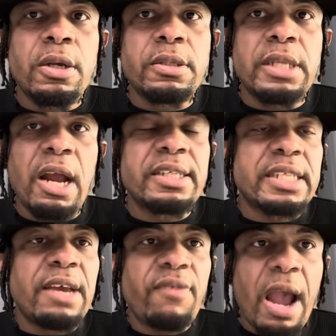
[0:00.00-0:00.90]
dare I
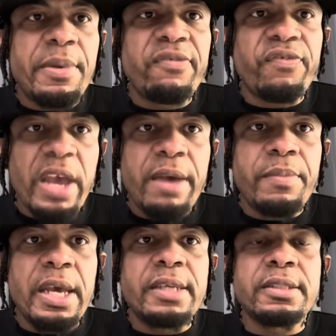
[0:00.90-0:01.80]
say, rabid fan
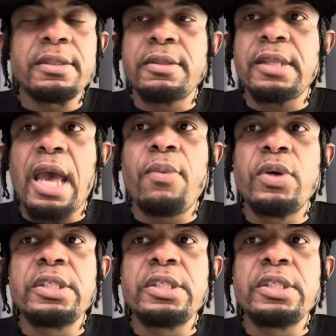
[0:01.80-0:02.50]
base that